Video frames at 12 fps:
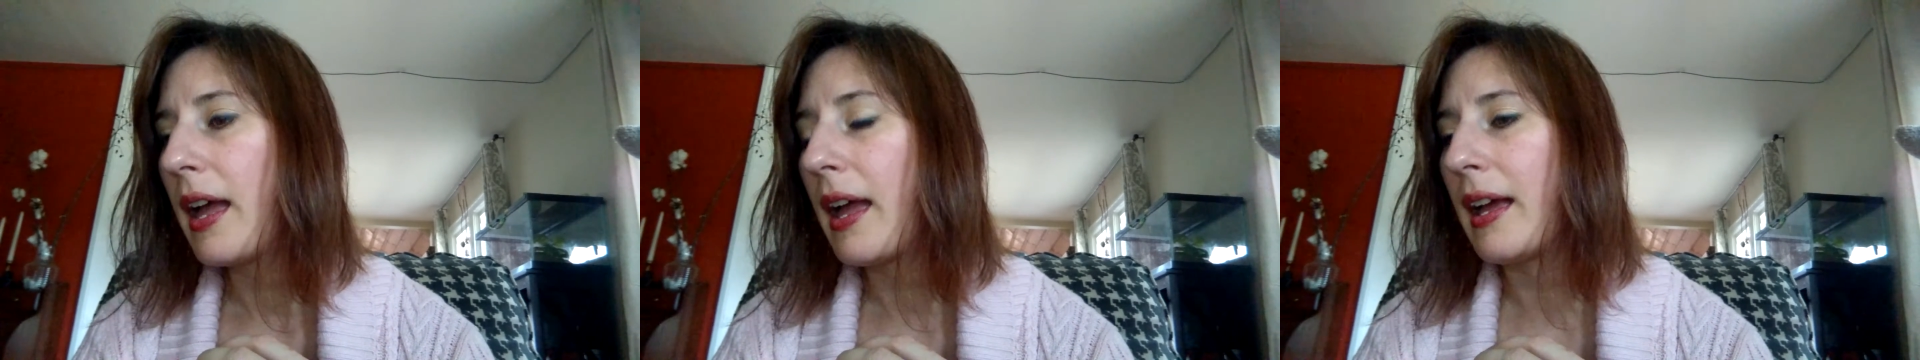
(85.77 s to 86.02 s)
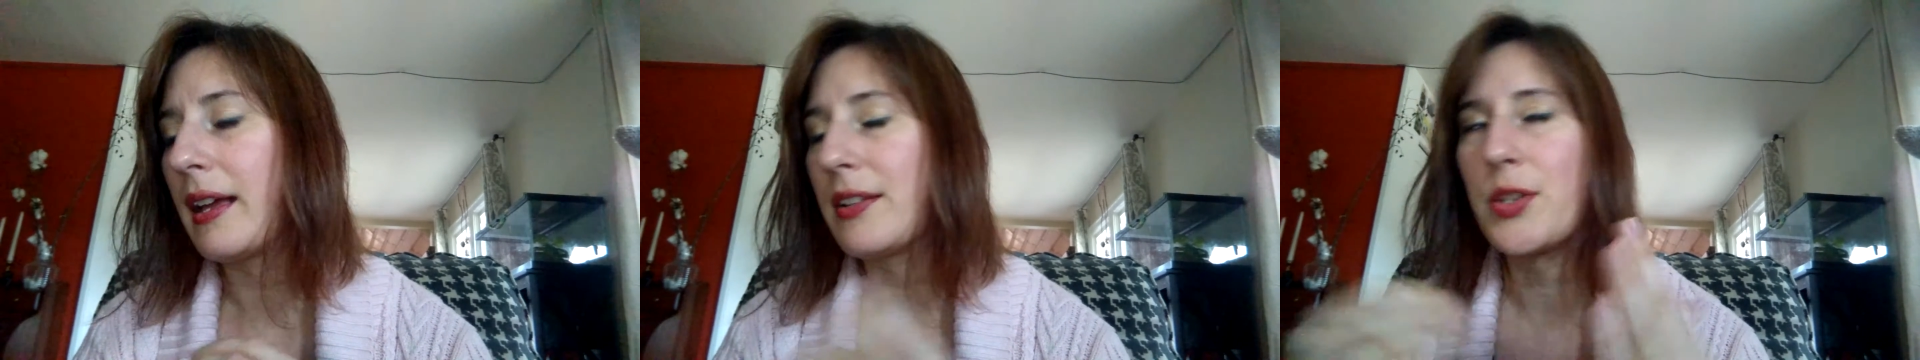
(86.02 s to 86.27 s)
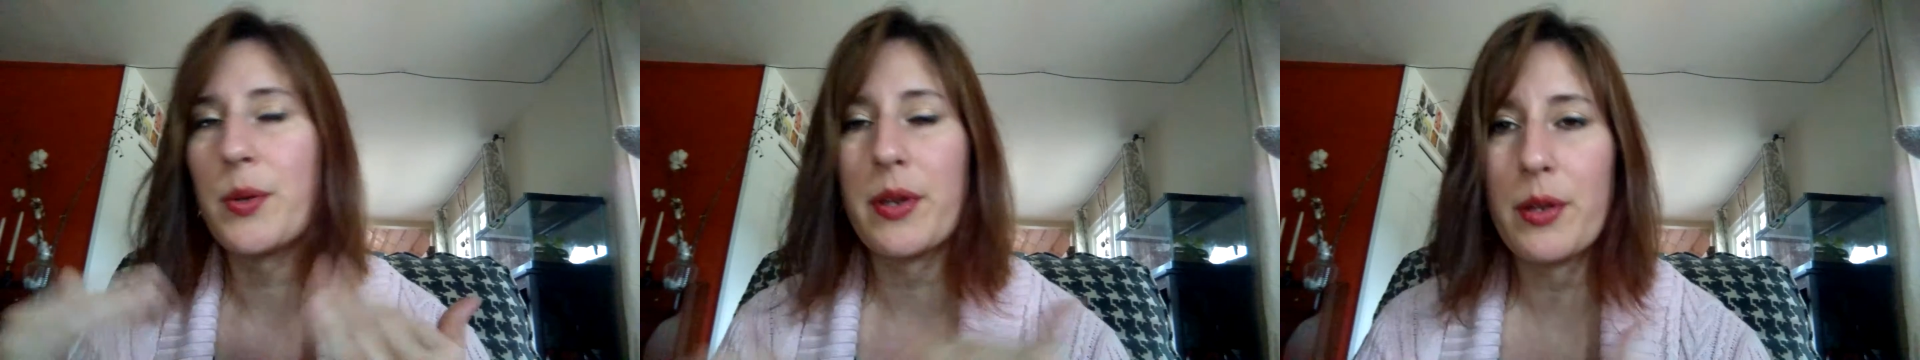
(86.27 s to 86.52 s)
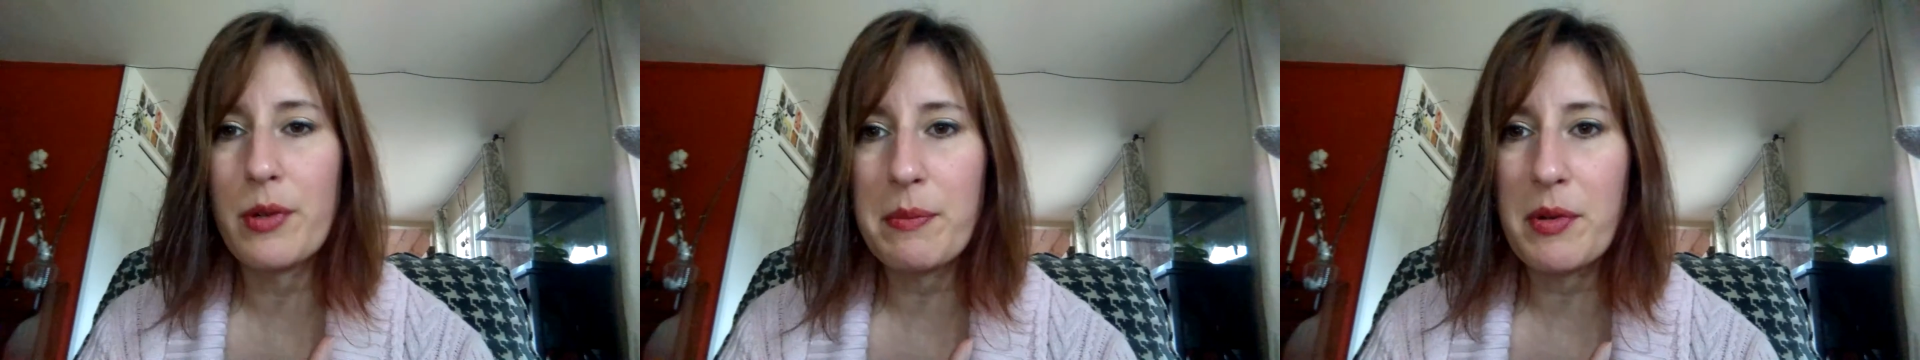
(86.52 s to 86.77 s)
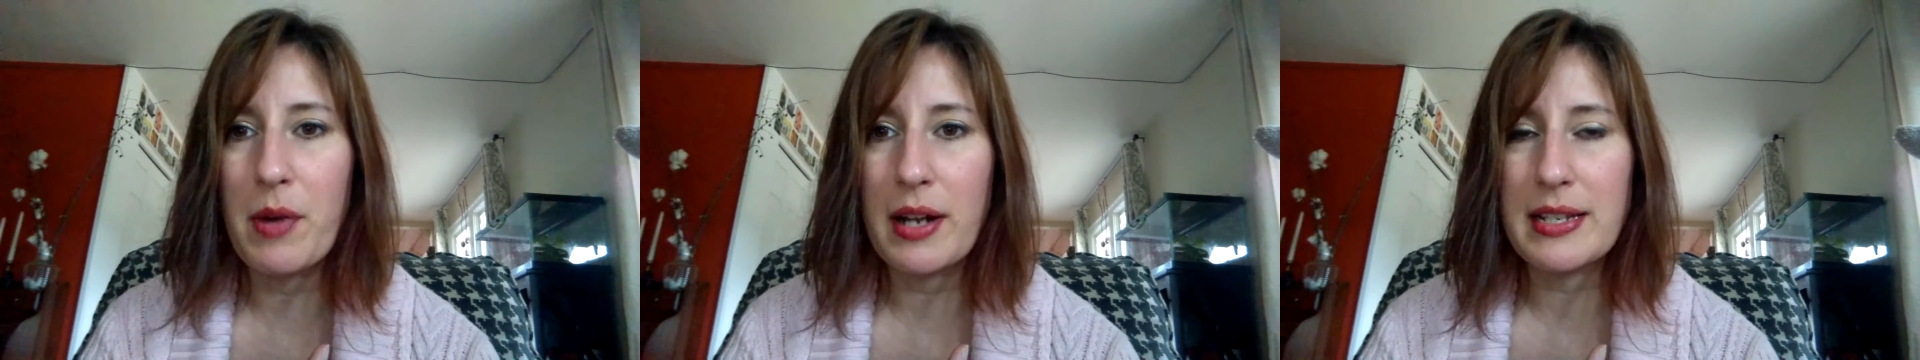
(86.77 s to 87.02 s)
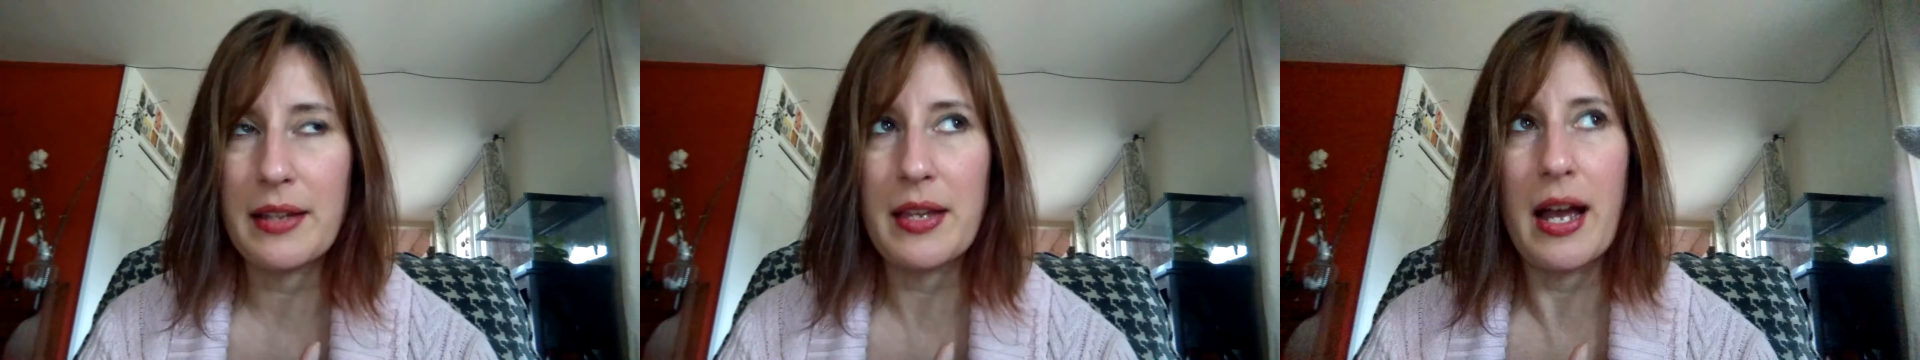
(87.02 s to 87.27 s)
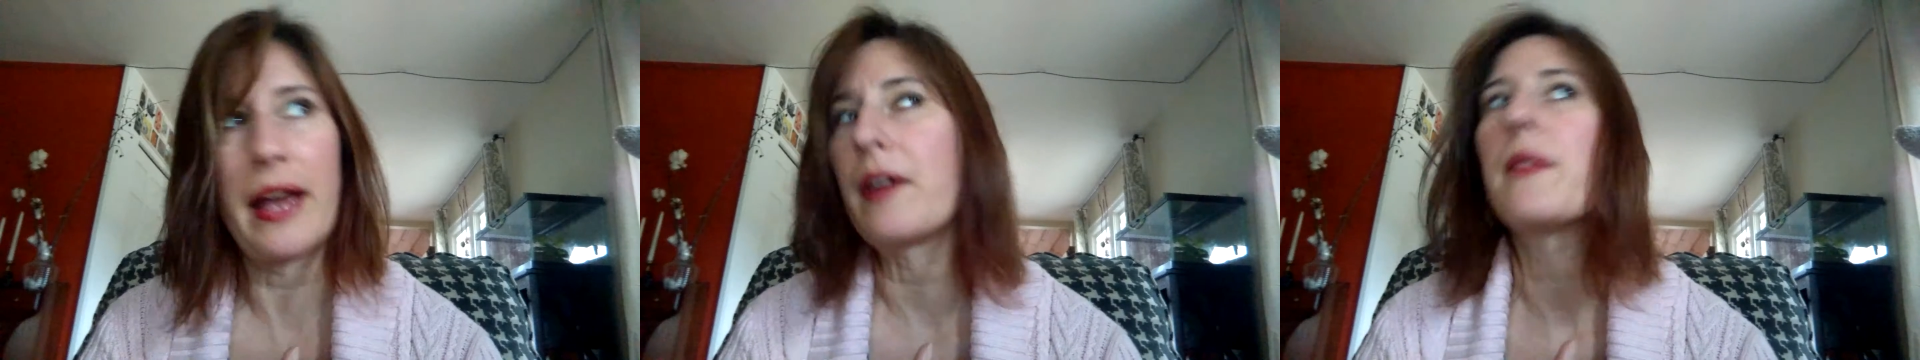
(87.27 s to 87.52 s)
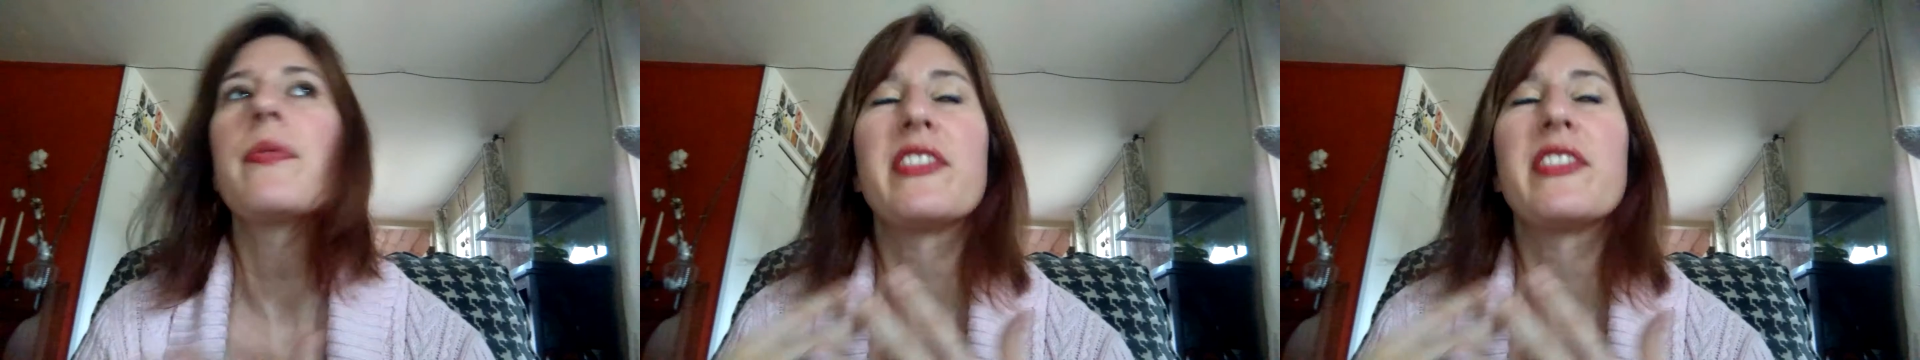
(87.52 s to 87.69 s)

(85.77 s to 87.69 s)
And 2 other women walked down the aisle.